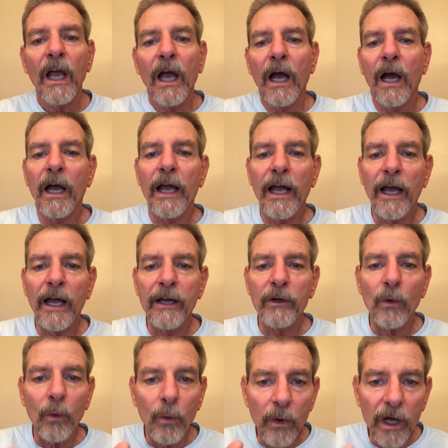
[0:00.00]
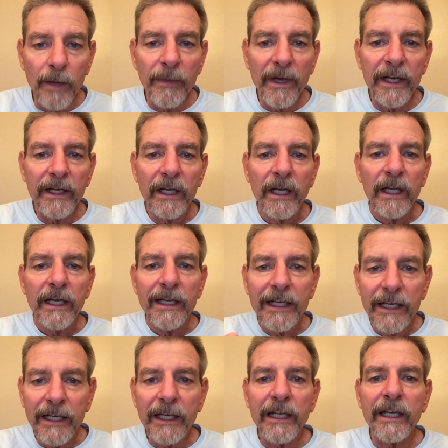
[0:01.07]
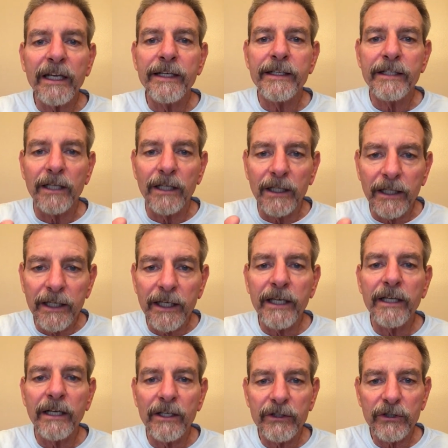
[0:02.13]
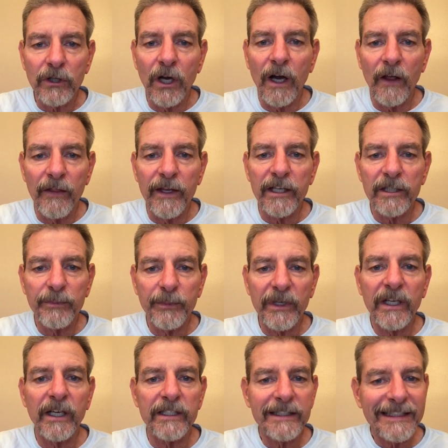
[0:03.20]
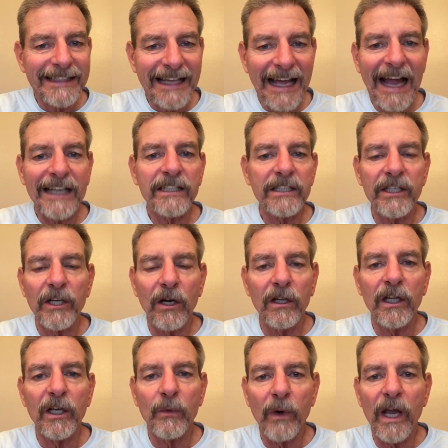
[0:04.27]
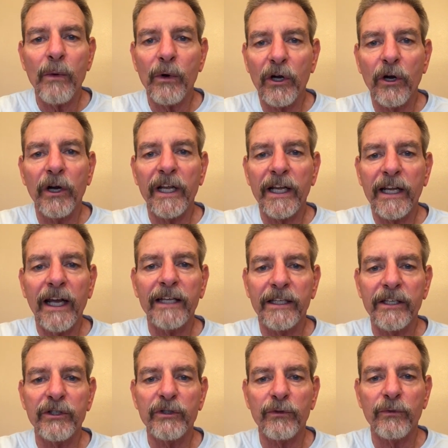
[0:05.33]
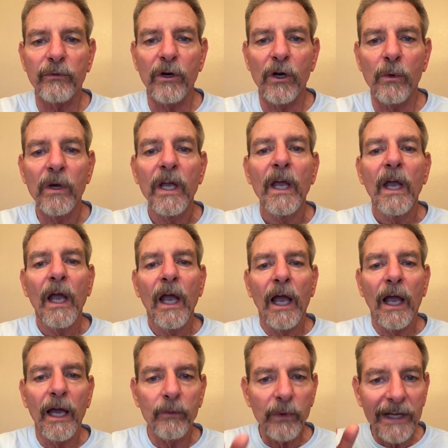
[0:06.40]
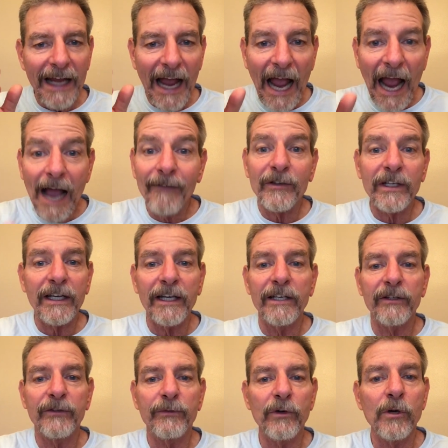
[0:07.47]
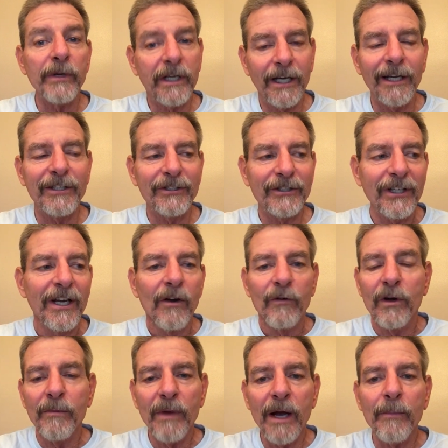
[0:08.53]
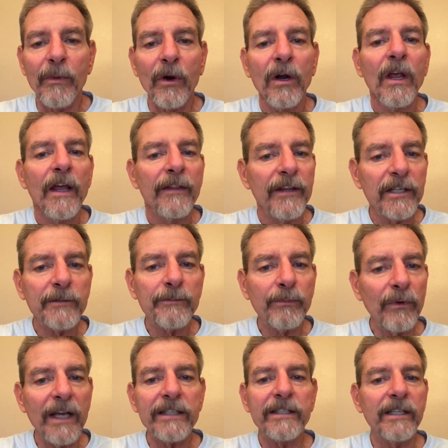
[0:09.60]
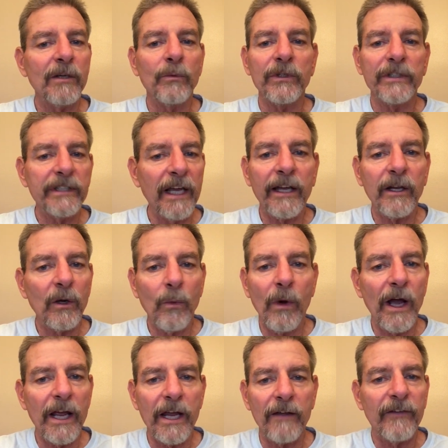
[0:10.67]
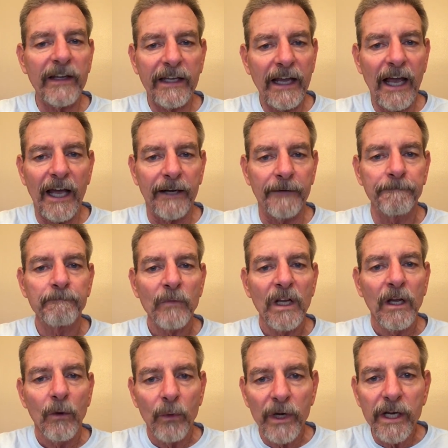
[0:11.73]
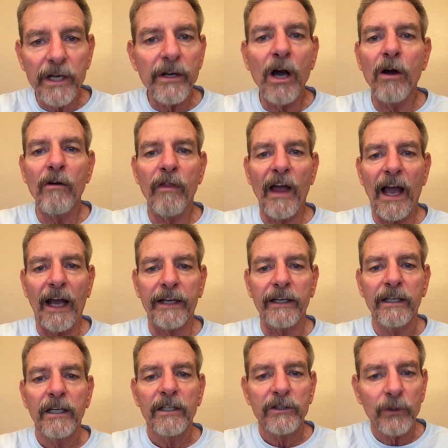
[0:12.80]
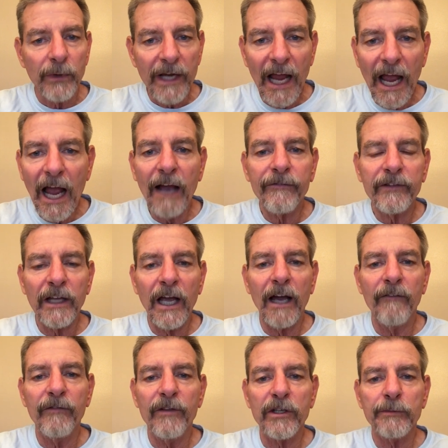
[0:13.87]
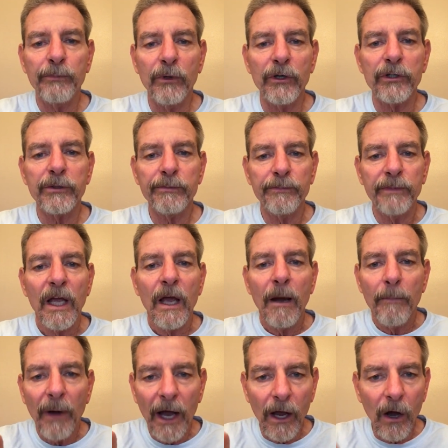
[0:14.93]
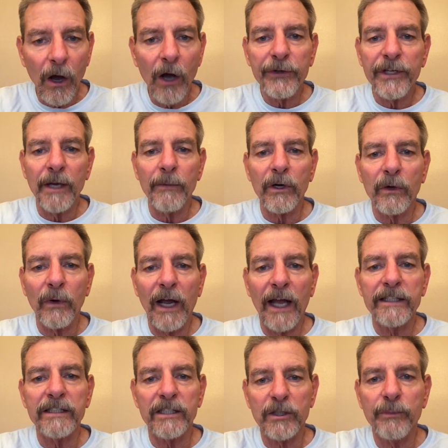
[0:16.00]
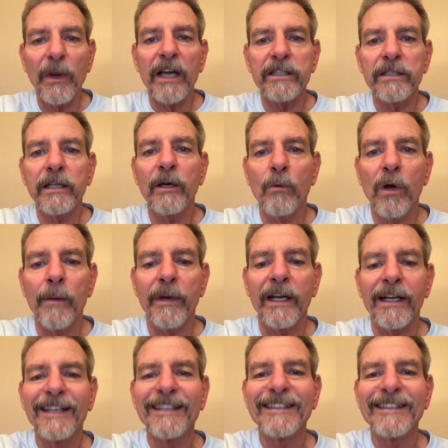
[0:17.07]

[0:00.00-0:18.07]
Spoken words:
And women need to lead us on this because that's the only way we're going to get this through. And we have to get it through because, remember, this president will take it away if he can. We know that. So we have to have this push by all Democrats, especially women.